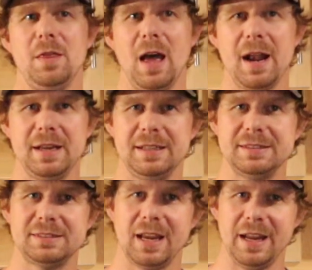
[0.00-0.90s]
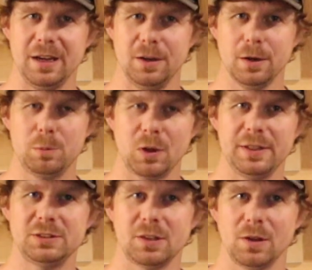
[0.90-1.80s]
that is a good
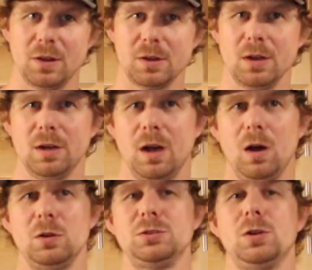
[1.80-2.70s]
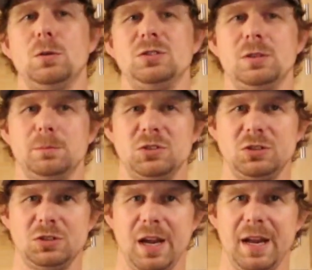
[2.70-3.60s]
place to look. Also, some
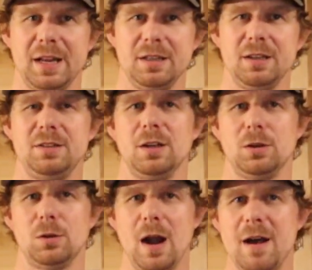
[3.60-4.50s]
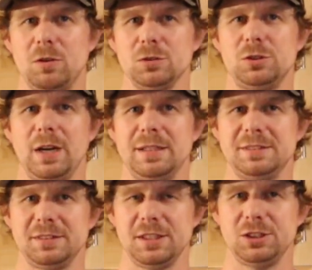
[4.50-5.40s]
sand to gravel
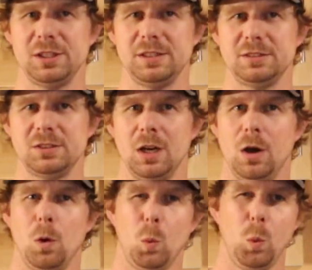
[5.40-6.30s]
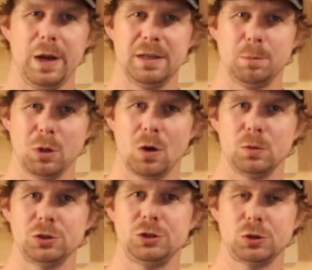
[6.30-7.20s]
transitions,
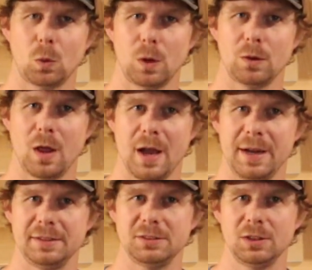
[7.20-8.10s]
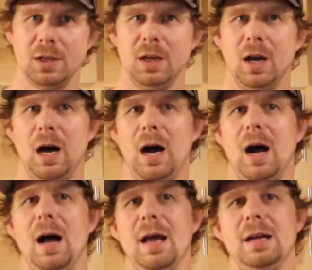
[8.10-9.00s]
wind-blown shorelines,
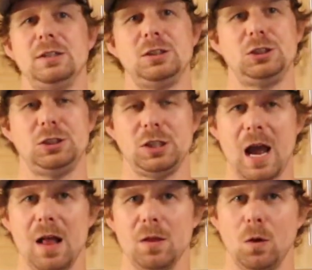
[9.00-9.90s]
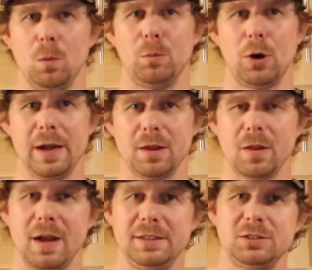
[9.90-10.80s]
shallow break
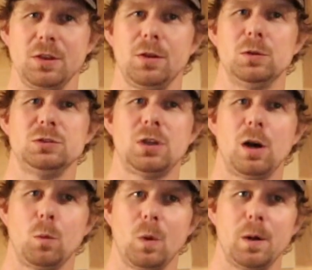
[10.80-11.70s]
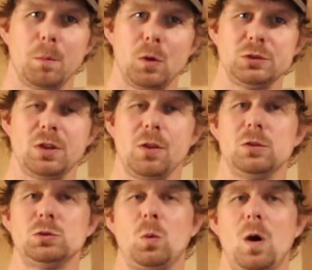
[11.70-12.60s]
lines. Those are where most of
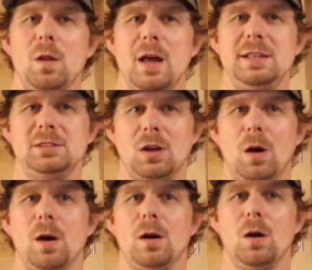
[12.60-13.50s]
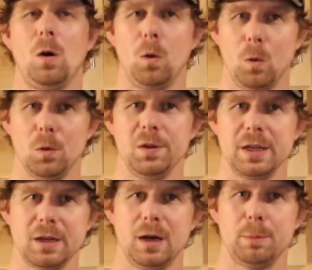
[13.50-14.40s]
those walleyes are
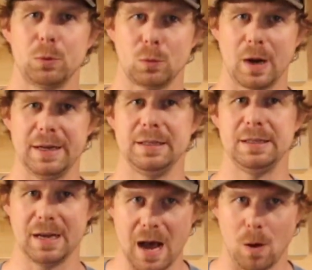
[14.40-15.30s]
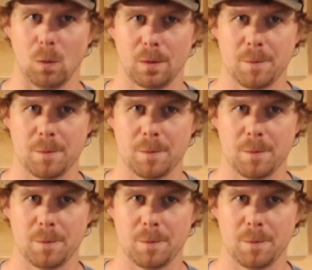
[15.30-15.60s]
holding up right now.